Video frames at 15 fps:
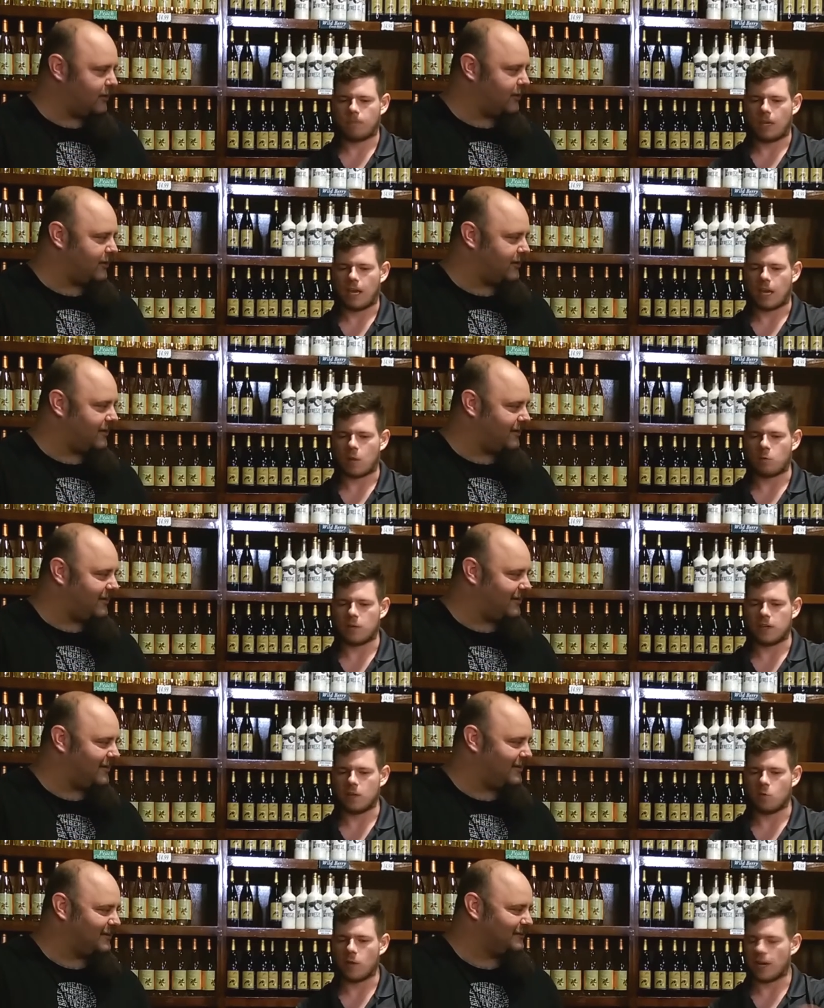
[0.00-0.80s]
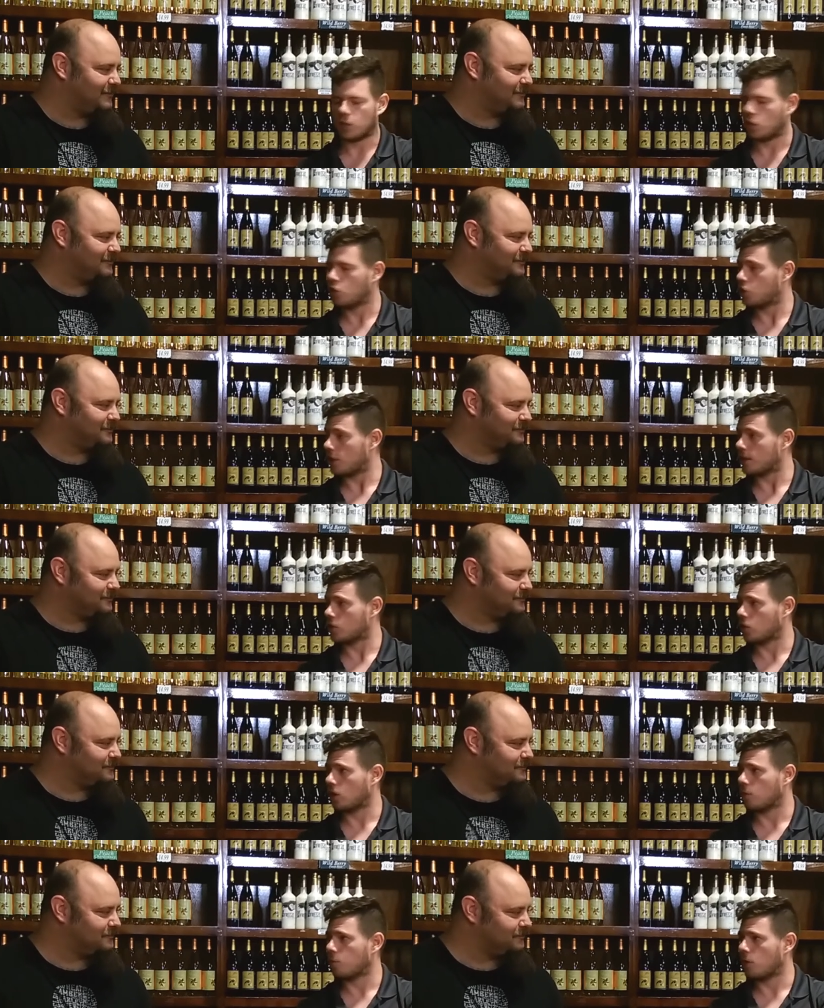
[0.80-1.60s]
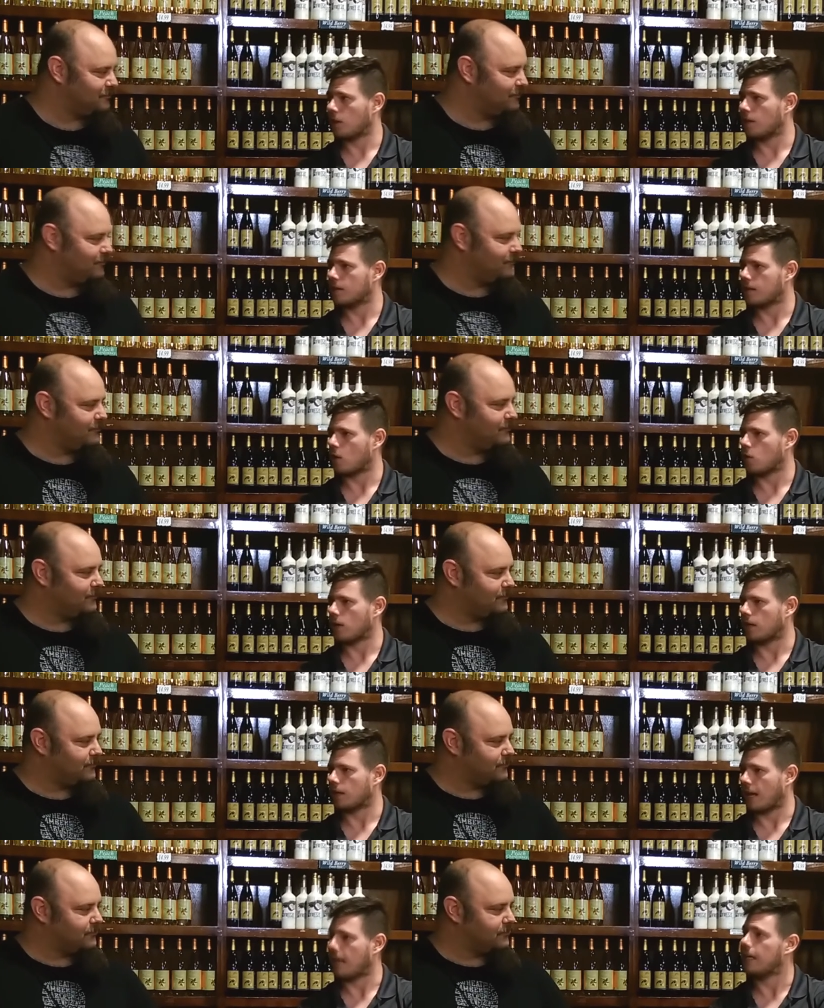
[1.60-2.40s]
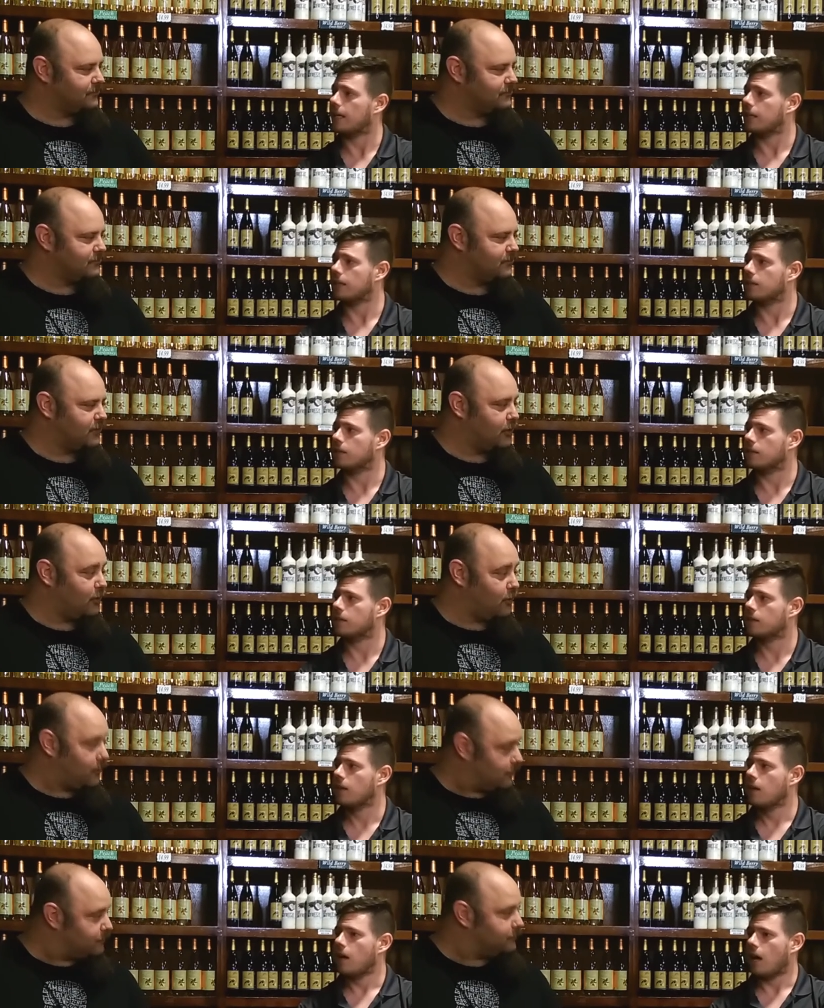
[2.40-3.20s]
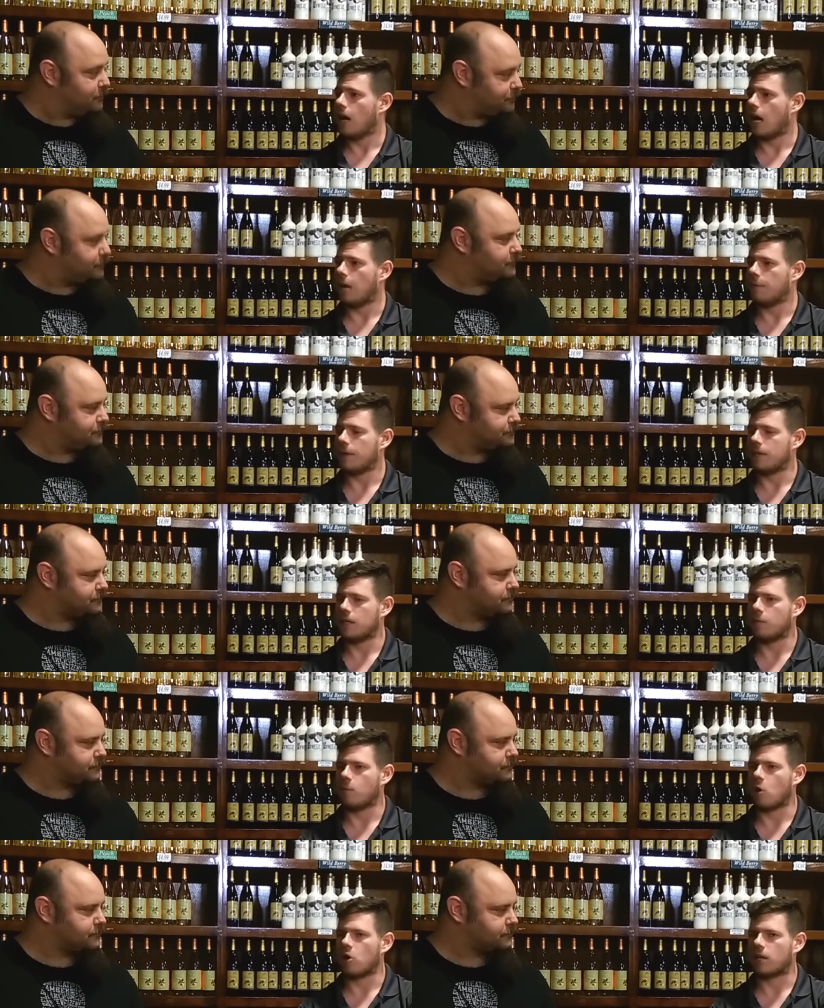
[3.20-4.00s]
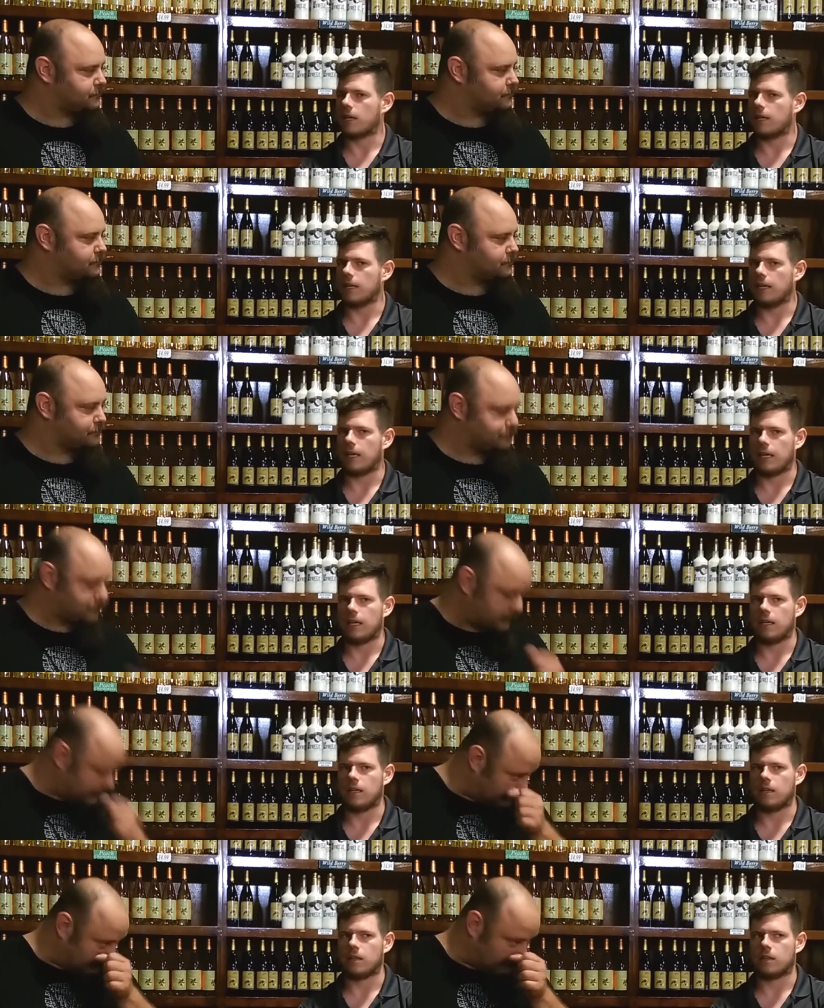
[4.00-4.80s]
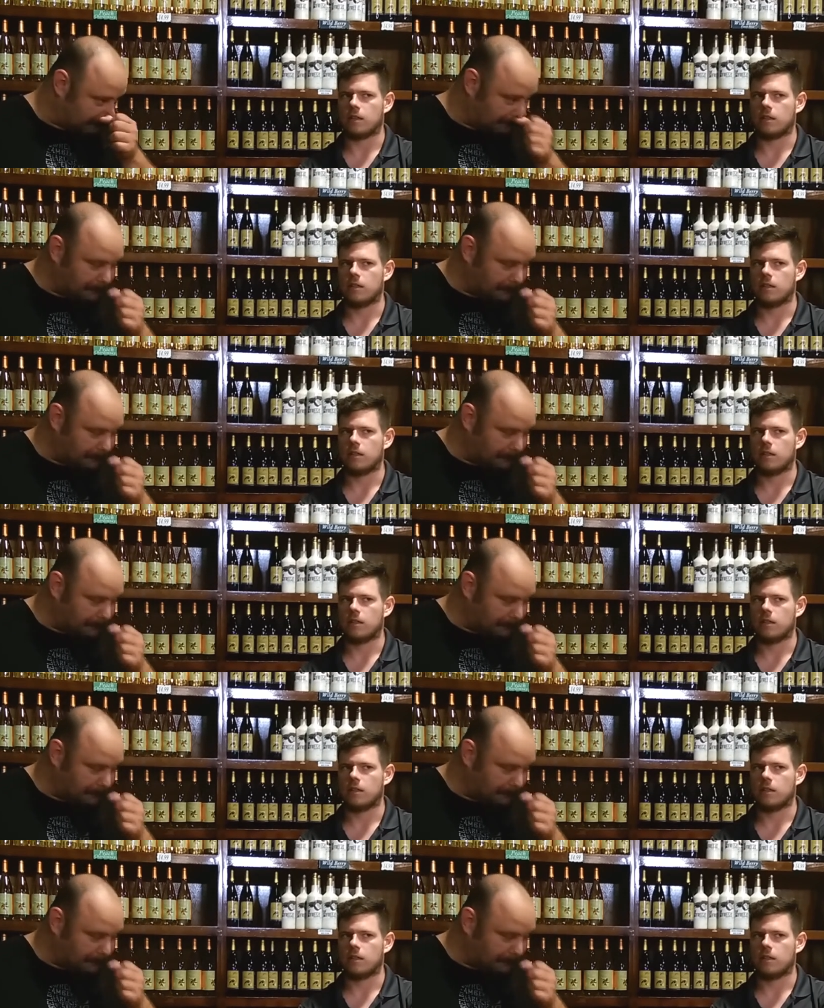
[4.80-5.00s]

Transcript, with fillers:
Speaker 1: and we, we actually just started putting this out in cans cool. um, into the market and.